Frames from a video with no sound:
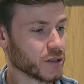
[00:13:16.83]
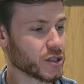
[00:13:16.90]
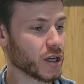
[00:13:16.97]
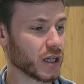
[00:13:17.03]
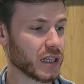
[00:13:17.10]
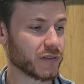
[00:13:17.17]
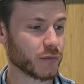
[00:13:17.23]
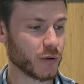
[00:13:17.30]

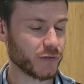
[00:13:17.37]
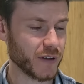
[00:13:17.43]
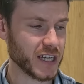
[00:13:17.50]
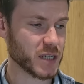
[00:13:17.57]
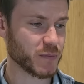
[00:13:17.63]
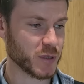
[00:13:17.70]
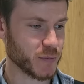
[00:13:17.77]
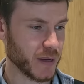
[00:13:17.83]
Certainly from a face
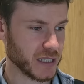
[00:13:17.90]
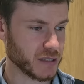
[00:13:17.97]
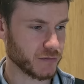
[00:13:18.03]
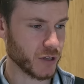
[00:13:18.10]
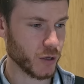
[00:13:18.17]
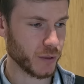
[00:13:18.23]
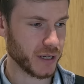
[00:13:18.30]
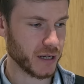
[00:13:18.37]
perspective,
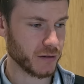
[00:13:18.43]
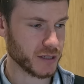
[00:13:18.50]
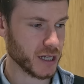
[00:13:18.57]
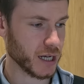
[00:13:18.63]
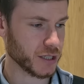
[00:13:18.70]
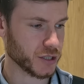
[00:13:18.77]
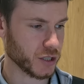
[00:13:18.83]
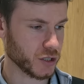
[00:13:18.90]
nowhere near as
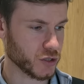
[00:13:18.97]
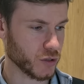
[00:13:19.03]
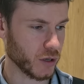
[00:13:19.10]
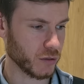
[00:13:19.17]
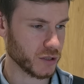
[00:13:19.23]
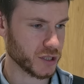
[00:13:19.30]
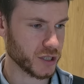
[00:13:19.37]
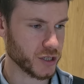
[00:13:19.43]
hard to control
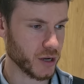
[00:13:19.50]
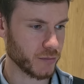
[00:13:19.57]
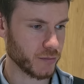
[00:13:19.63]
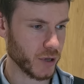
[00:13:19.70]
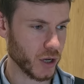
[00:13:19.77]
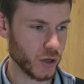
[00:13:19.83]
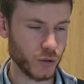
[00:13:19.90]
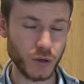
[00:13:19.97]
as the
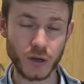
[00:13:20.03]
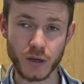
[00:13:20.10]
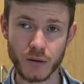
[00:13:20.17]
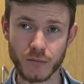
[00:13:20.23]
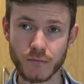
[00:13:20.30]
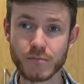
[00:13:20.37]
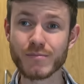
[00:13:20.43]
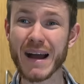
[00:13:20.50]
Jumbo
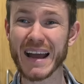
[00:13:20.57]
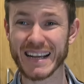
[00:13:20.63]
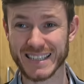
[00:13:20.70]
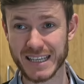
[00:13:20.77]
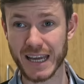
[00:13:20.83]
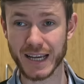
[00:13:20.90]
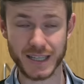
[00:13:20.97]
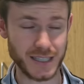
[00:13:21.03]
Max
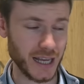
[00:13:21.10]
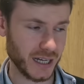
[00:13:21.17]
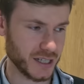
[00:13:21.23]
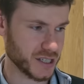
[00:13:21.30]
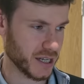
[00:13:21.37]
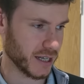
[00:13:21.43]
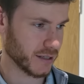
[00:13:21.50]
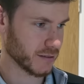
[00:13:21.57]
XL, is it?